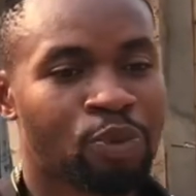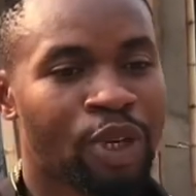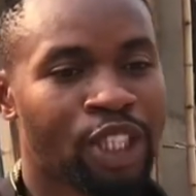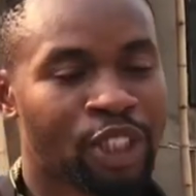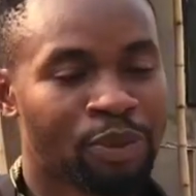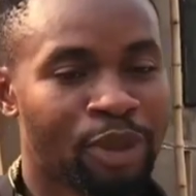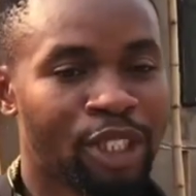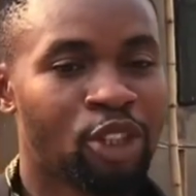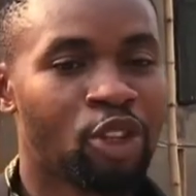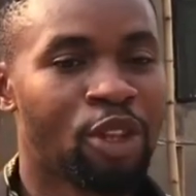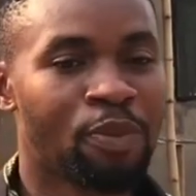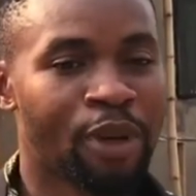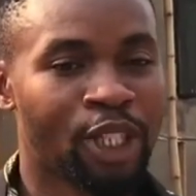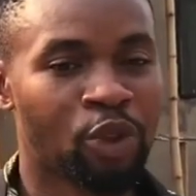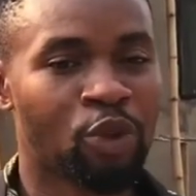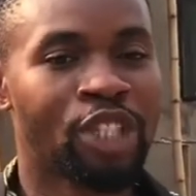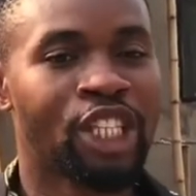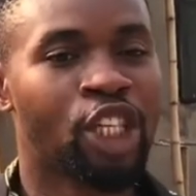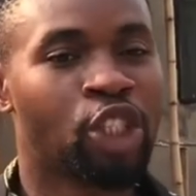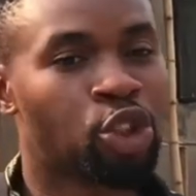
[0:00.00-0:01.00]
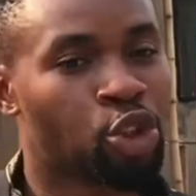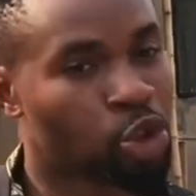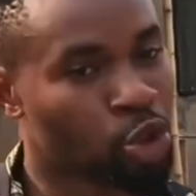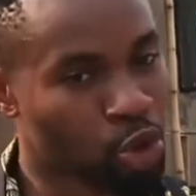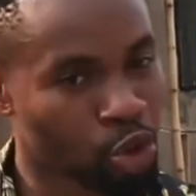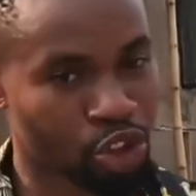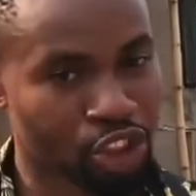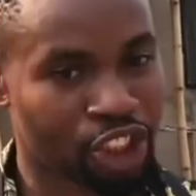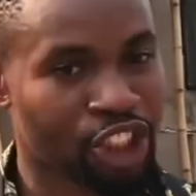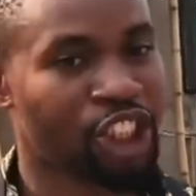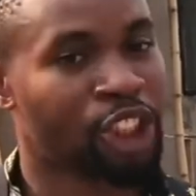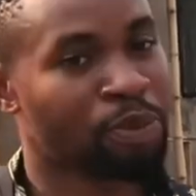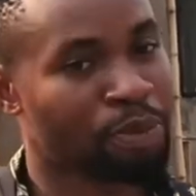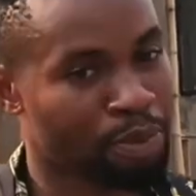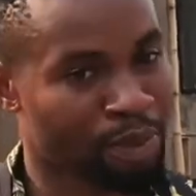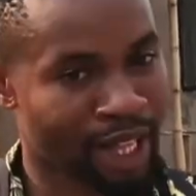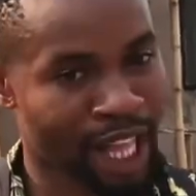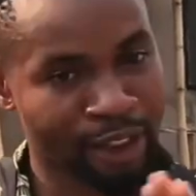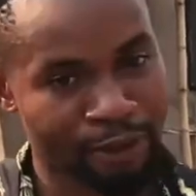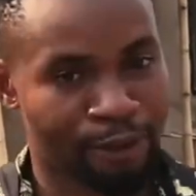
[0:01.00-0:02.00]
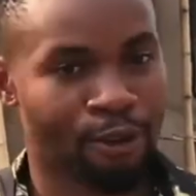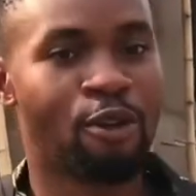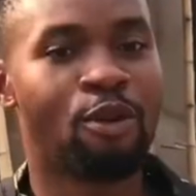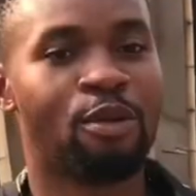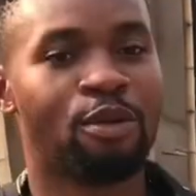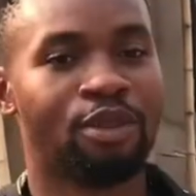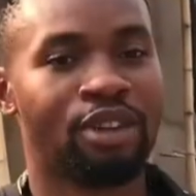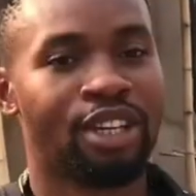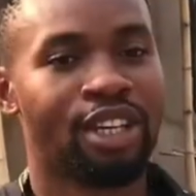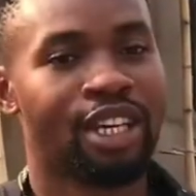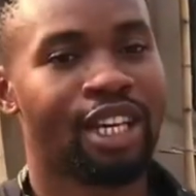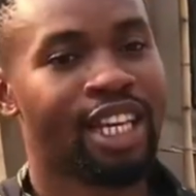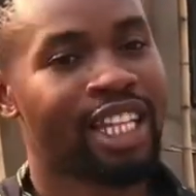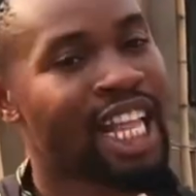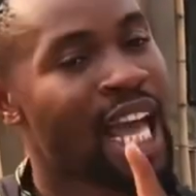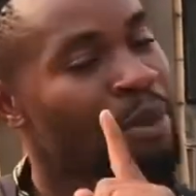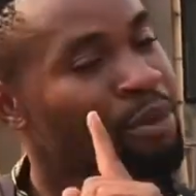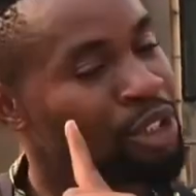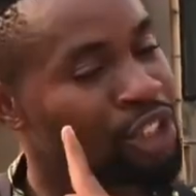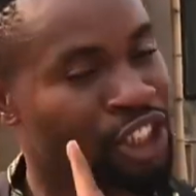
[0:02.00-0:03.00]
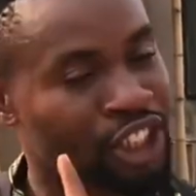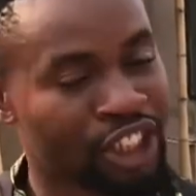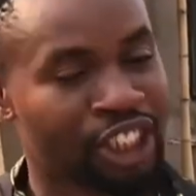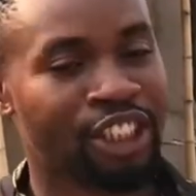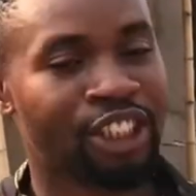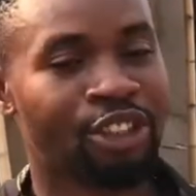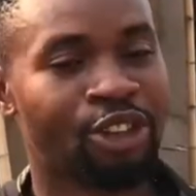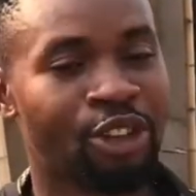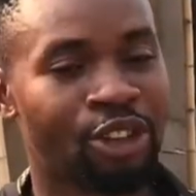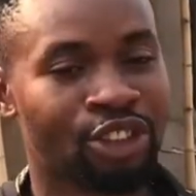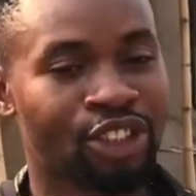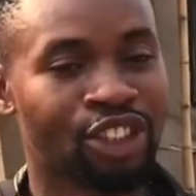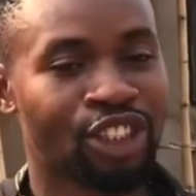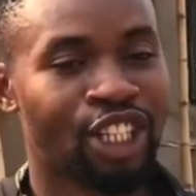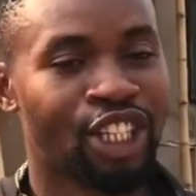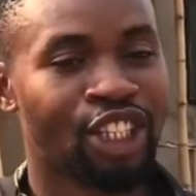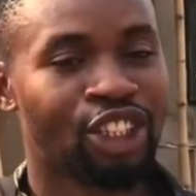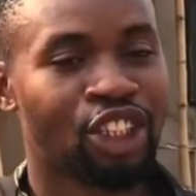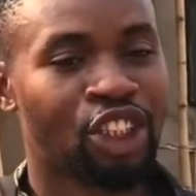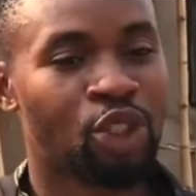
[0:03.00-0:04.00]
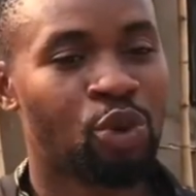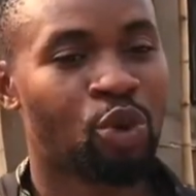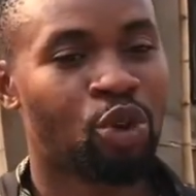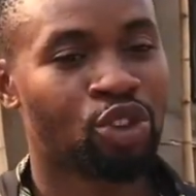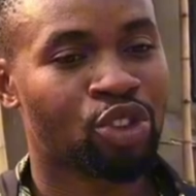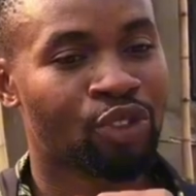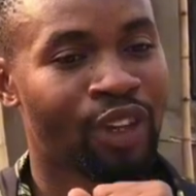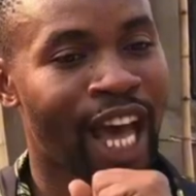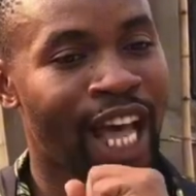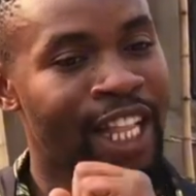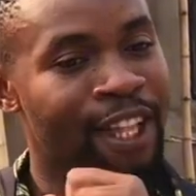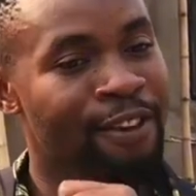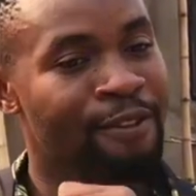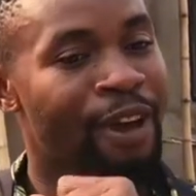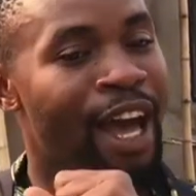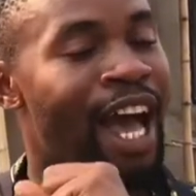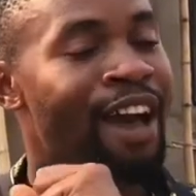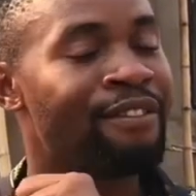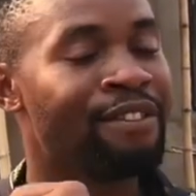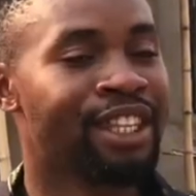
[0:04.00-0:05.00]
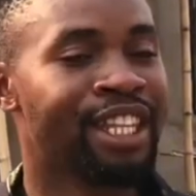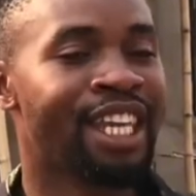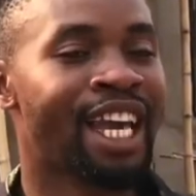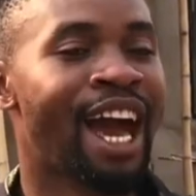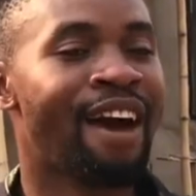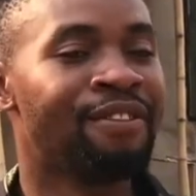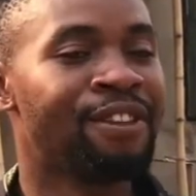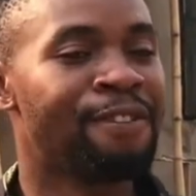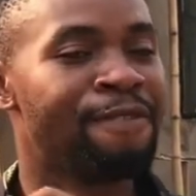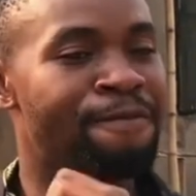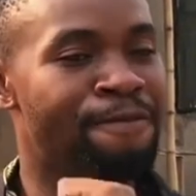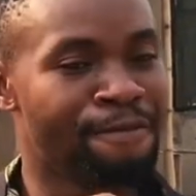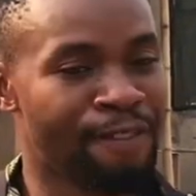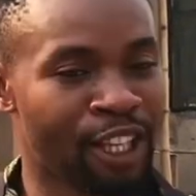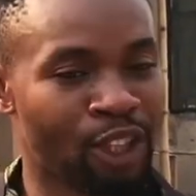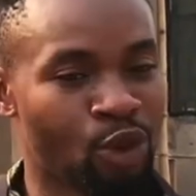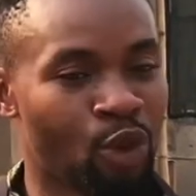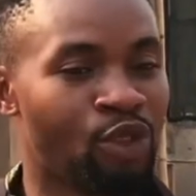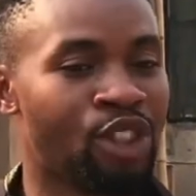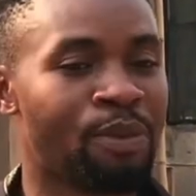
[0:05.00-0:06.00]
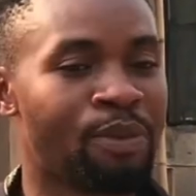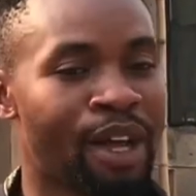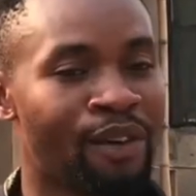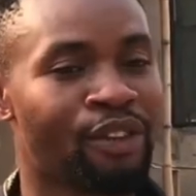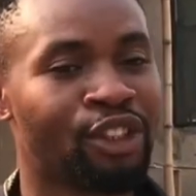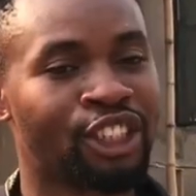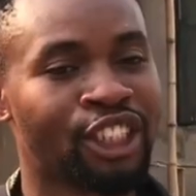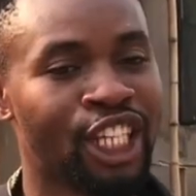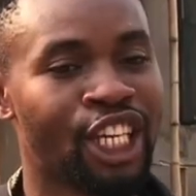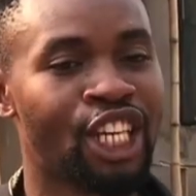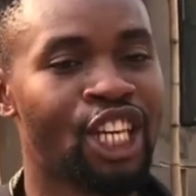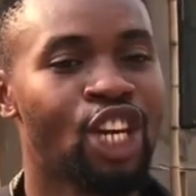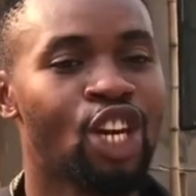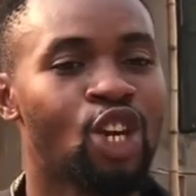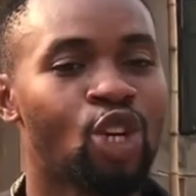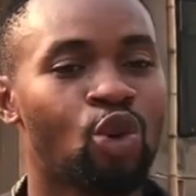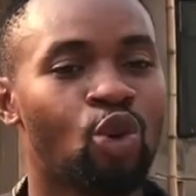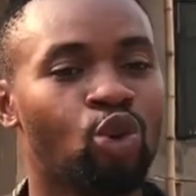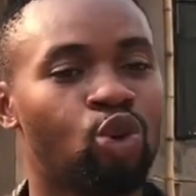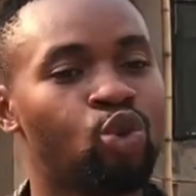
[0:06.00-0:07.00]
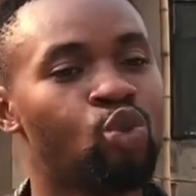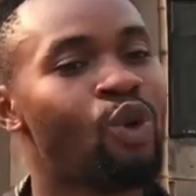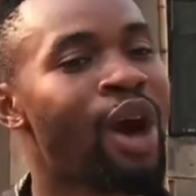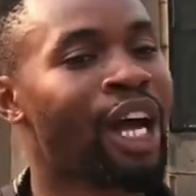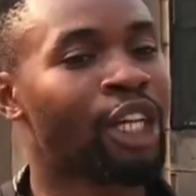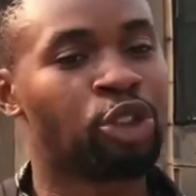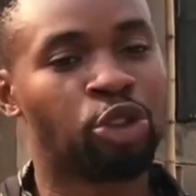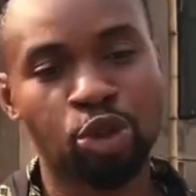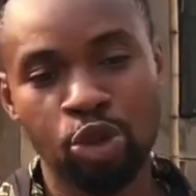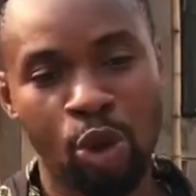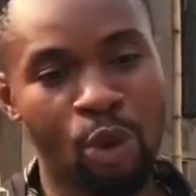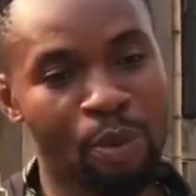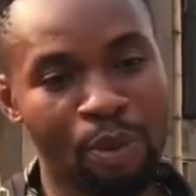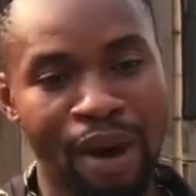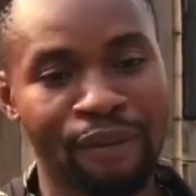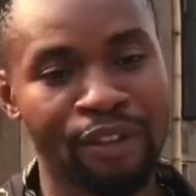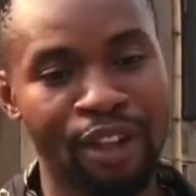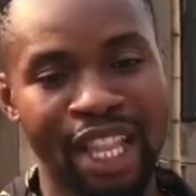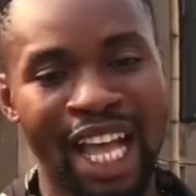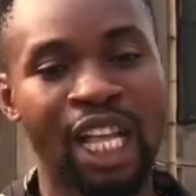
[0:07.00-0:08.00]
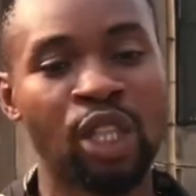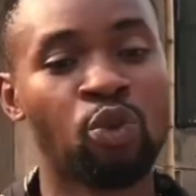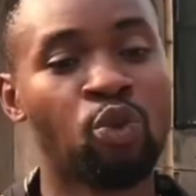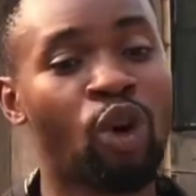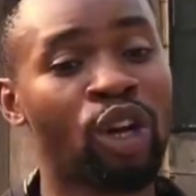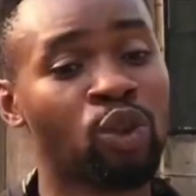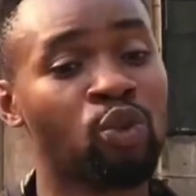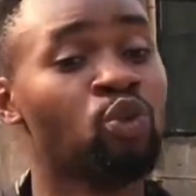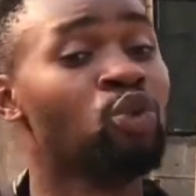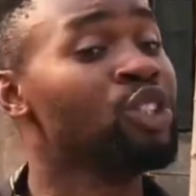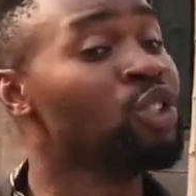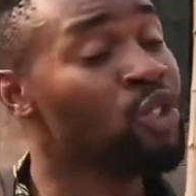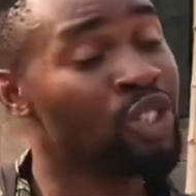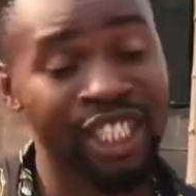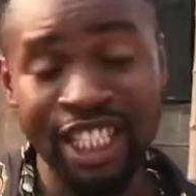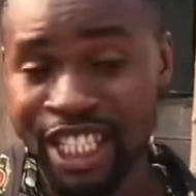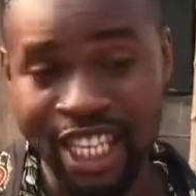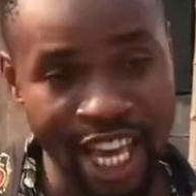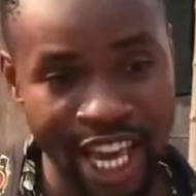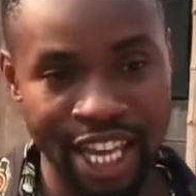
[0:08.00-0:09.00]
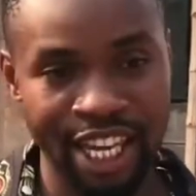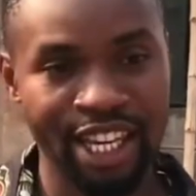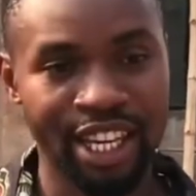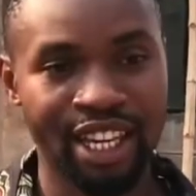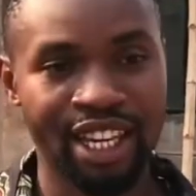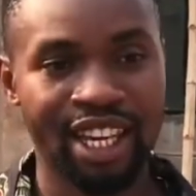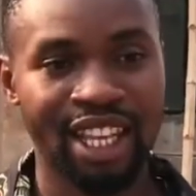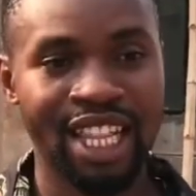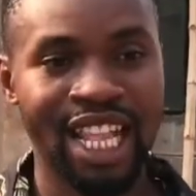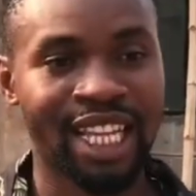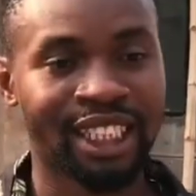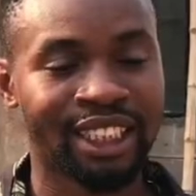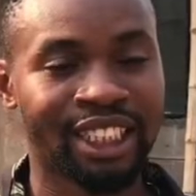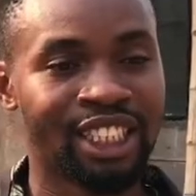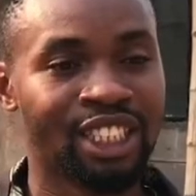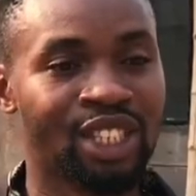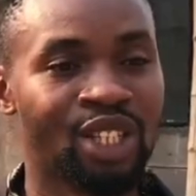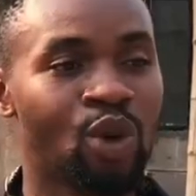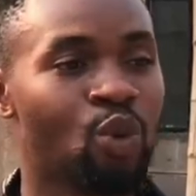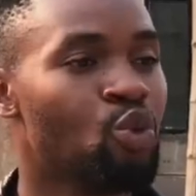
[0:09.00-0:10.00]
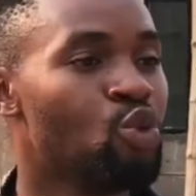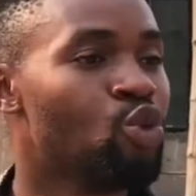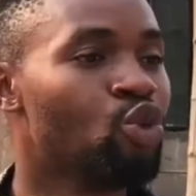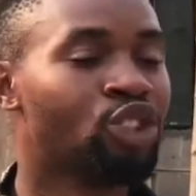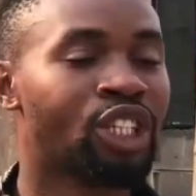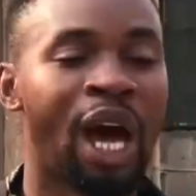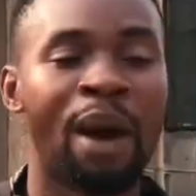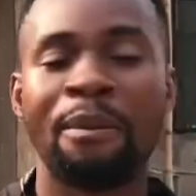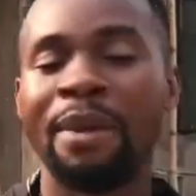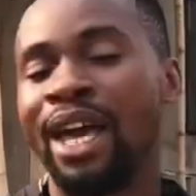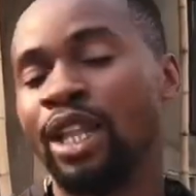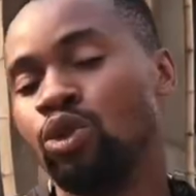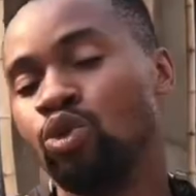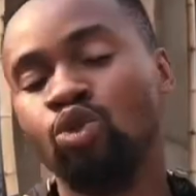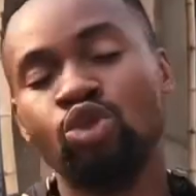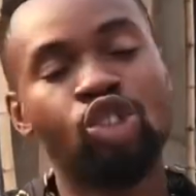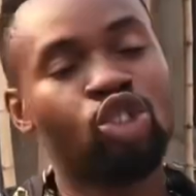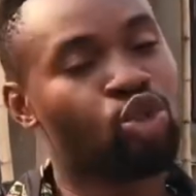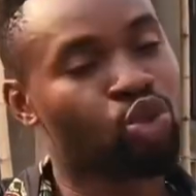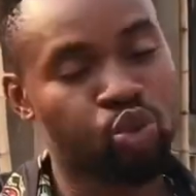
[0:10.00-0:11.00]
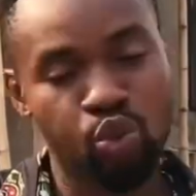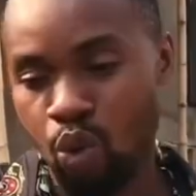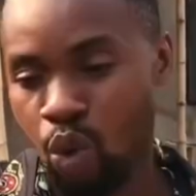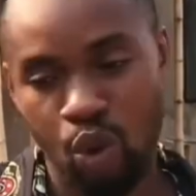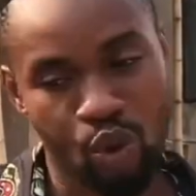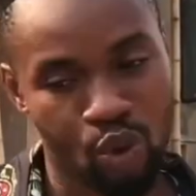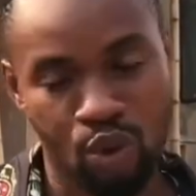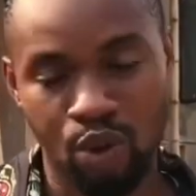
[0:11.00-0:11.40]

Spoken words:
Especially the person where they trust this platform. And be she, because she was highly have the faith of the platform say could do her job perfectly. And what we did here, like see, use our mind do this work.